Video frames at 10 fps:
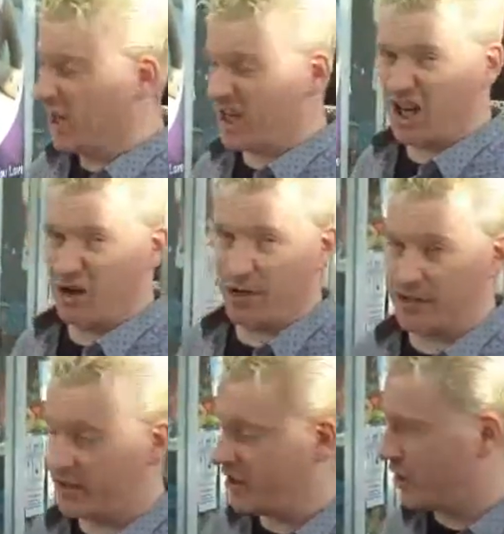you can't
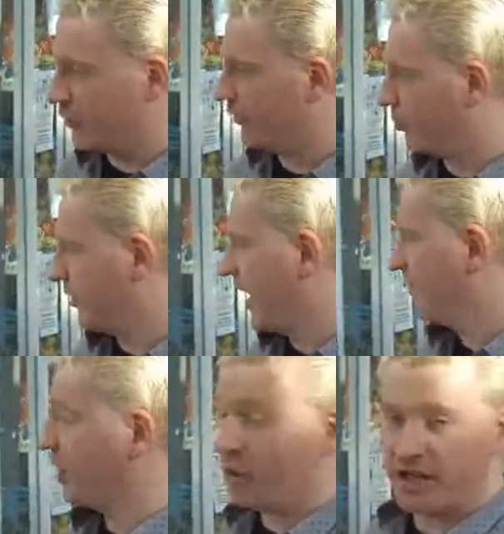really turn your nose up at
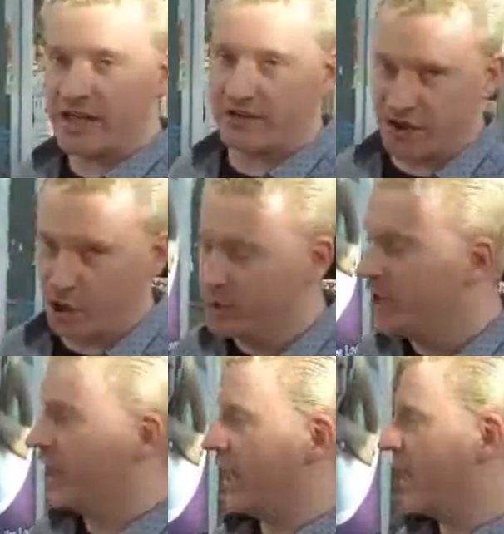that. Now, what you need to do
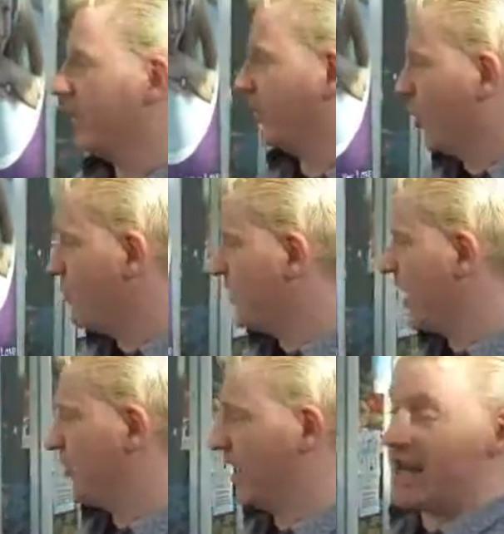is come
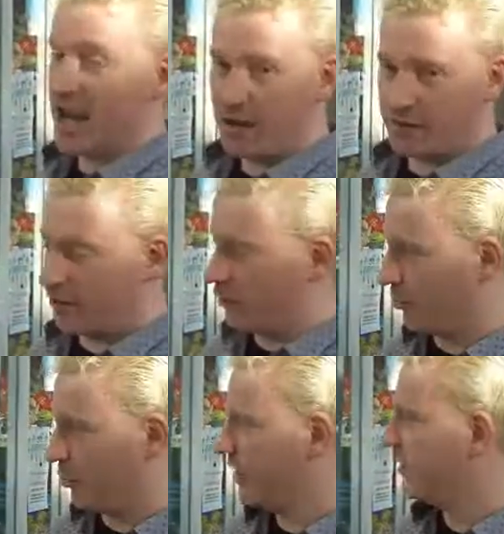down here to
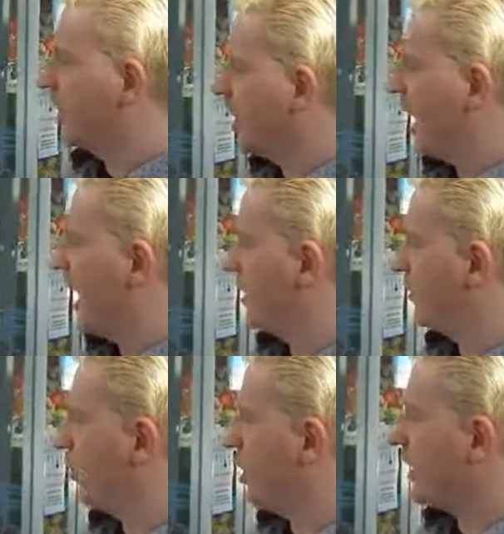Northpoint
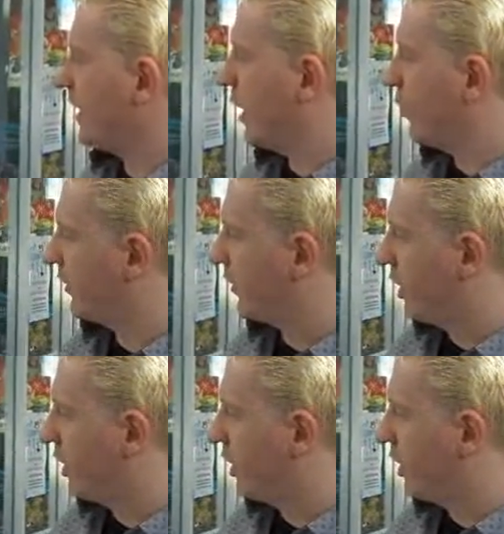and work out